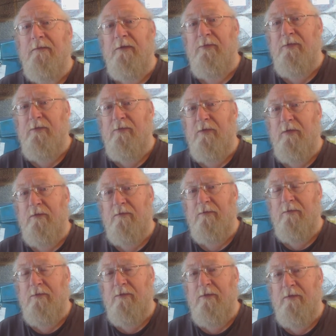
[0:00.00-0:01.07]
If you've got
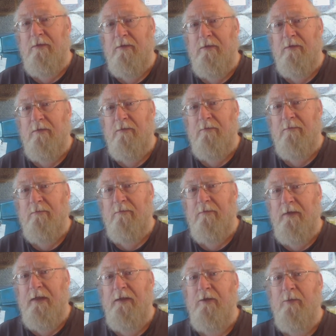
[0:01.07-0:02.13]

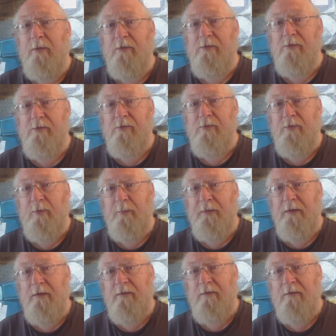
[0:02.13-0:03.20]
any questions for me,
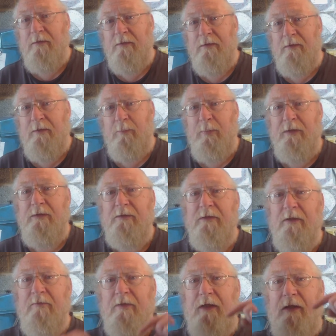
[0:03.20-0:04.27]
please
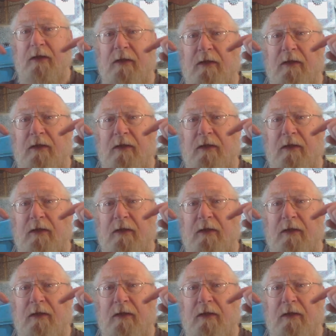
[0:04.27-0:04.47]
leave it